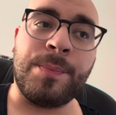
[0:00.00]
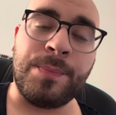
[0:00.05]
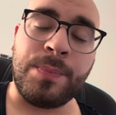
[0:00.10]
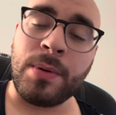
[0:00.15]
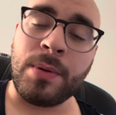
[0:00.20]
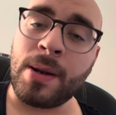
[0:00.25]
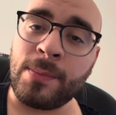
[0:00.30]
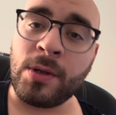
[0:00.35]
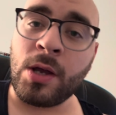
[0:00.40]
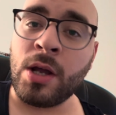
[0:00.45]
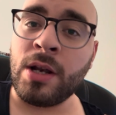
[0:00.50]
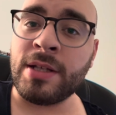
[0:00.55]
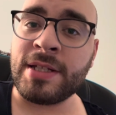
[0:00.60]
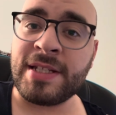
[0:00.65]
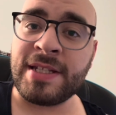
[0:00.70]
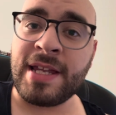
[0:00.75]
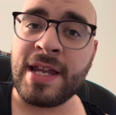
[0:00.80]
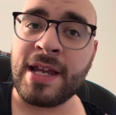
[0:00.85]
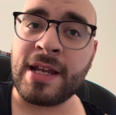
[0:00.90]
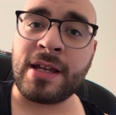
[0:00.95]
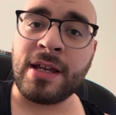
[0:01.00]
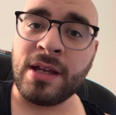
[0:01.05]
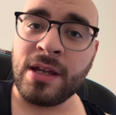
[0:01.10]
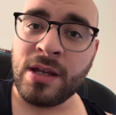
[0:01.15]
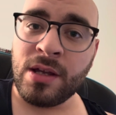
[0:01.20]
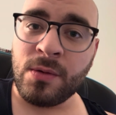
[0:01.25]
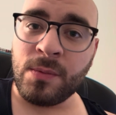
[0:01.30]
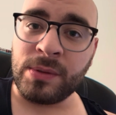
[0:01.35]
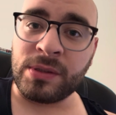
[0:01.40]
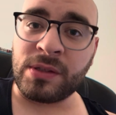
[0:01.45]
But I'm going to stick
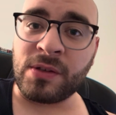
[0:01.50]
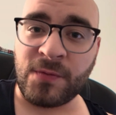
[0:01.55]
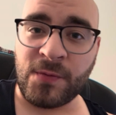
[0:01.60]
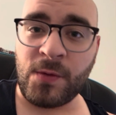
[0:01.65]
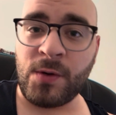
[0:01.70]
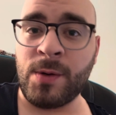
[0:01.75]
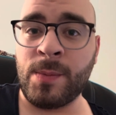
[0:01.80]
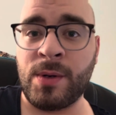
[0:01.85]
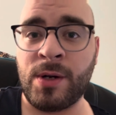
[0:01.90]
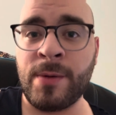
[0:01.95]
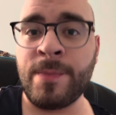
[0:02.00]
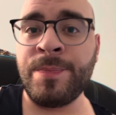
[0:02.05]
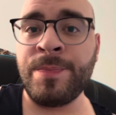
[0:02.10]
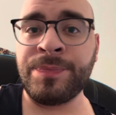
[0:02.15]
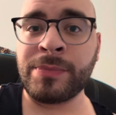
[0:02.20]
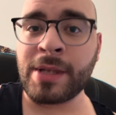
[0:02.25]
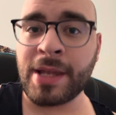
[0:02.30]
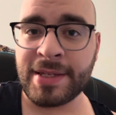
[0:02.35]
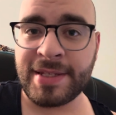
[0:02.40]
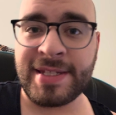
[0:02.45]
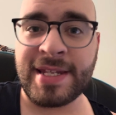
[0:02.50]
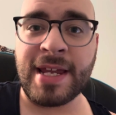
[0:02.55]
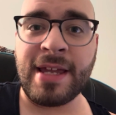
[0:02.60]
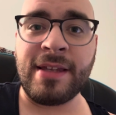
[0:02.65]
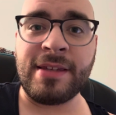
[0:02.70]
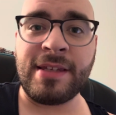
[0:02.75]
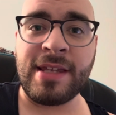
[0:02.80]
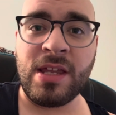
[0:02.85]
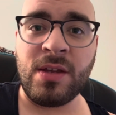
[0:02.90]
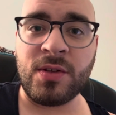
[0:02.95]
with the former and say
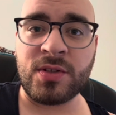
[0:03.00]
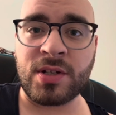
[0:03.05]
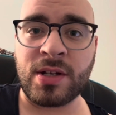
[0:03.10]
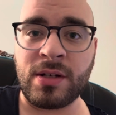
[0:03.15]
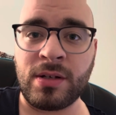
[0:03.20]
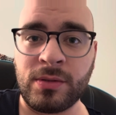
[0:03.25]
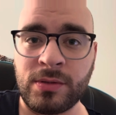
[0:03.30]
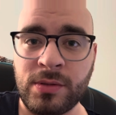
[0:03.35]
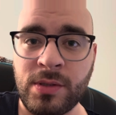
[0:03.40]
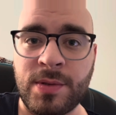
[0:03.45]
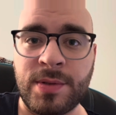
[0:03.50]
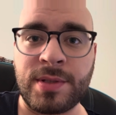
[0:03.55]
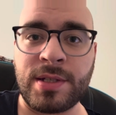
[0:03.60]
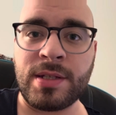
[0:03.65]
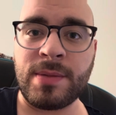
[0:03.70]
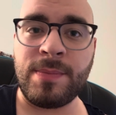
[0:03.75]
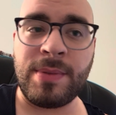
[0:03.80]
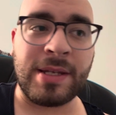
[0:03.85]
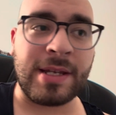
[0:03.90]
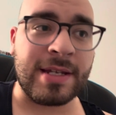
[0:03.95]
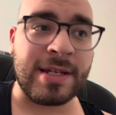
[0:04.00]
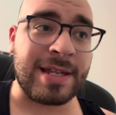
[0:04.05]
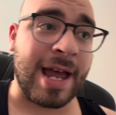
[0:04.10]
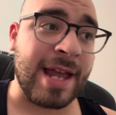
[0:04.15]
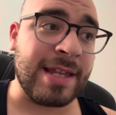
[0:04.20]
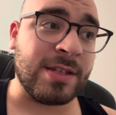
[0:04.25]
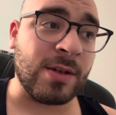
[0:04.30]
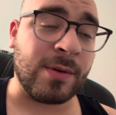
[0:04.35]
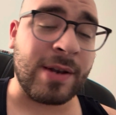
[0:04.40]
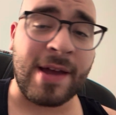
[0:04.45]
that the Eagles are going to lose because
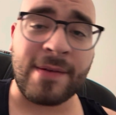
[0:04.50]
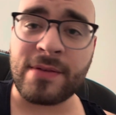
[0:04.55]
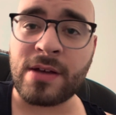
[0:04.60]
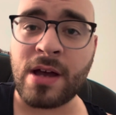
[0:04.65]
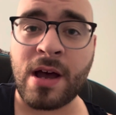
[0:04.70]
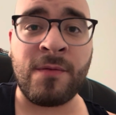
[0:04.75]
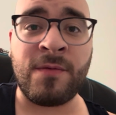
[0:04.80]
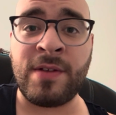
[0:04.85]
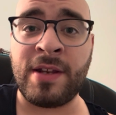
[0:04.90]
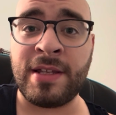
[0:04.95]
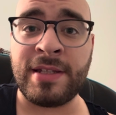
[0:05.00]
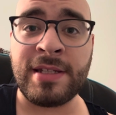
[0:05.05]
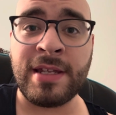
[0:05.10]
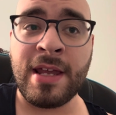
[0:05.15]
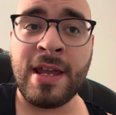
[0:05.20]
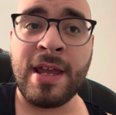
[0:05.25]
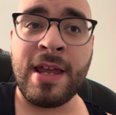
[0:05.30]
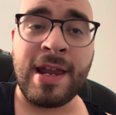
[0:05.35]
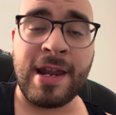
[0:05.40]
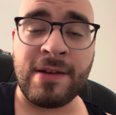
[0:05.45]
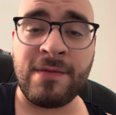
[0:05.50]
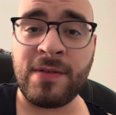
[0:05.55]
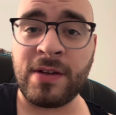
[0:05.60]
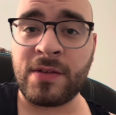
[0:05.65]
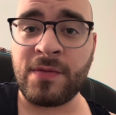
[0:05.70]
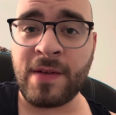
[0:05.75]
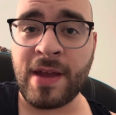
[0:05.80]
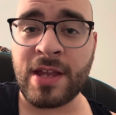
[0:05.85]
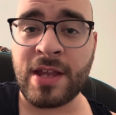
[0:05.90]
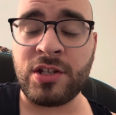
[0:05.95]
I don't have confidence in
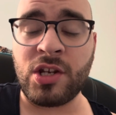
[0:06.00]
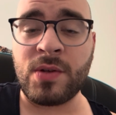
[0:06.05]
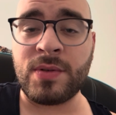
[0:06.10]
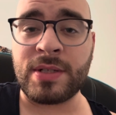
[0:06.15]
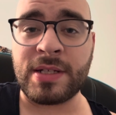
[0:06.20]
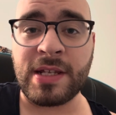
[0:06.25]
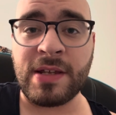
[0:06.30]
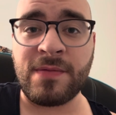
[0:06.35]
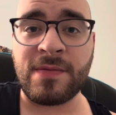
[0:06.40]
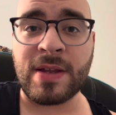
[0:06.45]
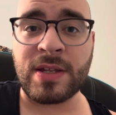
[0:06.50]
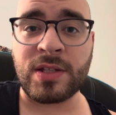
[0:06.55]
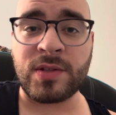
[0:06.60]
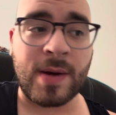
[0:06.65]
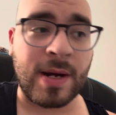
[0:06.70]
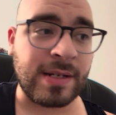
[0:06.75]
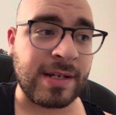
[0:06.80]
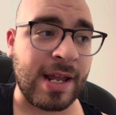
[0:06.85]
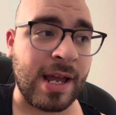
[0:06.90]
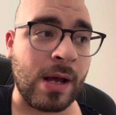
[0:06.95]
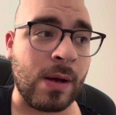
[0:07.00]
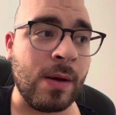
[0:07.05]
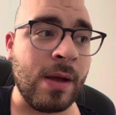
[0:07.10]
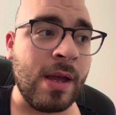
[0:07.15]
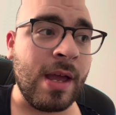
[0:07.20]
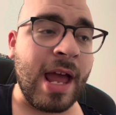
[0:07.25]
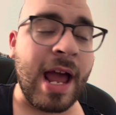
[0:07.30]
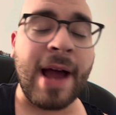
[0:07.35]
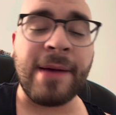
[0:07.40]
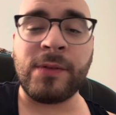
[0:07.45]
Vic Fangio's defense right now
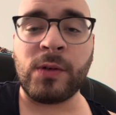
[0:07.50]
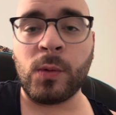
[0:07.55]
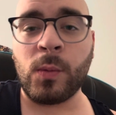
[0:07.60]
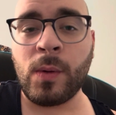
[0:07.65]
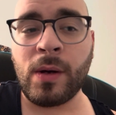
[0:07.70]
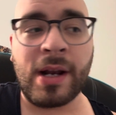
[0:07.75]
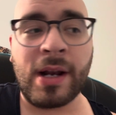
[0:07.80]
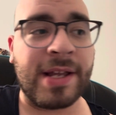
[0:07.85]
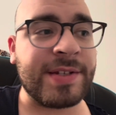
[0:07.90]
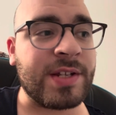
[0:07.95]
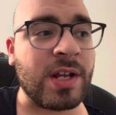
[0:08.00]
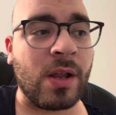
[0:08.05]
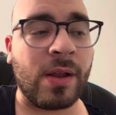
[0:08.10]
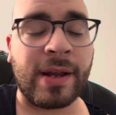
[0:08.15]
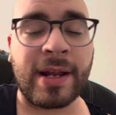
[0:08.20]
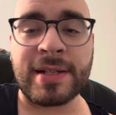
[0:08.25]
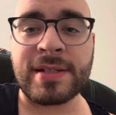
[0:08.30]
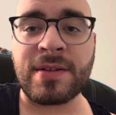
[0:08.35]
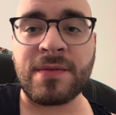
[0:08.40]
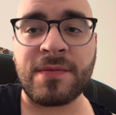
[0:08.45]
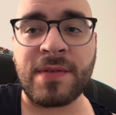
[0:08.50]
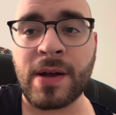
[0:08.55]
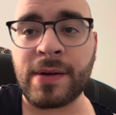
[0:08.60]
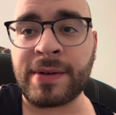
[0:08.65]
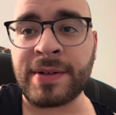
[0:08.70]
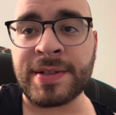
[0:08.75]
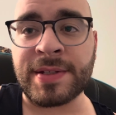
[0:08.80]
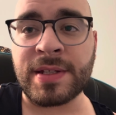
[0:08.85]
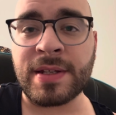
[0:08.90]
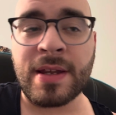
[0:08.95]
after what I saw against the
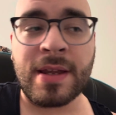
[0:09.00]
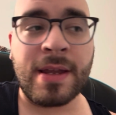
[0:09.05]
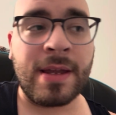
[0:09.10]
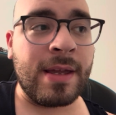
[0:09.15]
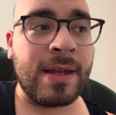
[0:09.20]
Falcons.